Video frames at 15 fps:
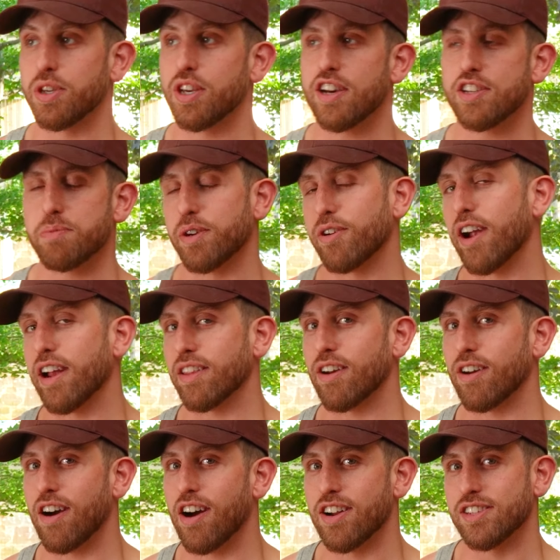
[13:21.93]
been great though.
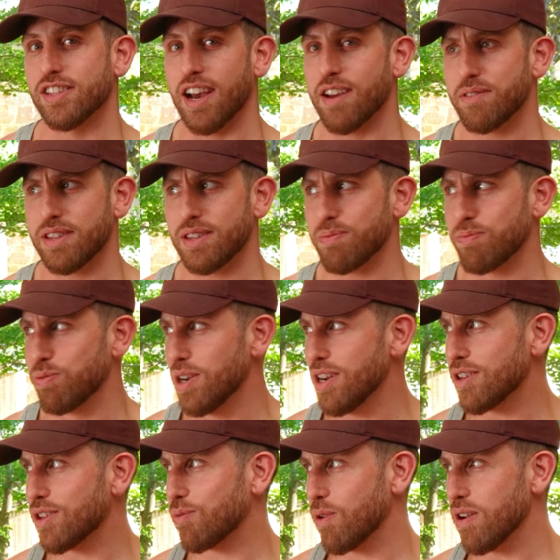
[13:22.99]
Honestly, it's
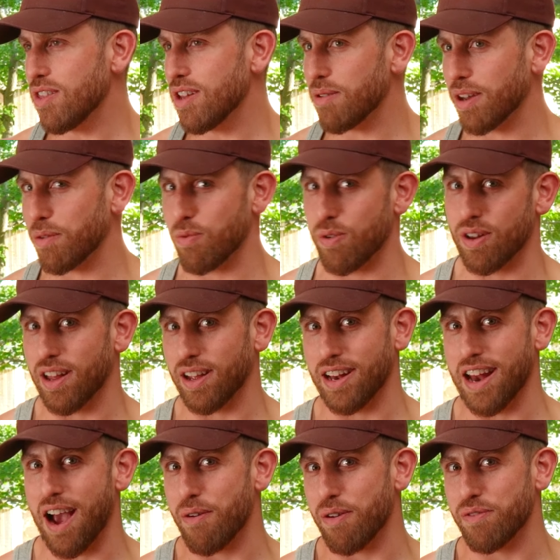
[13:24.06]
weird. It's weird that
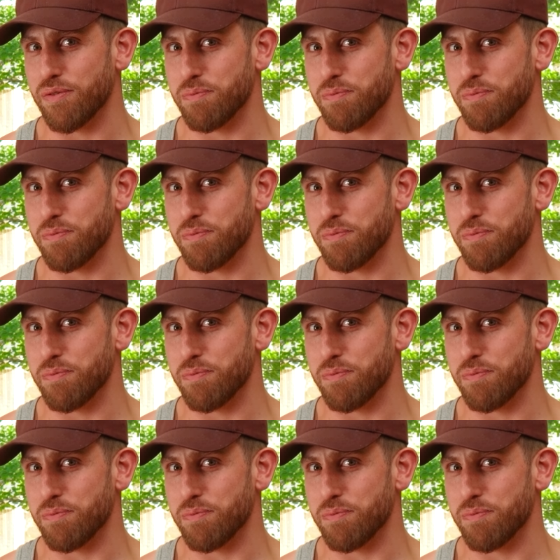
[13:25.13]
now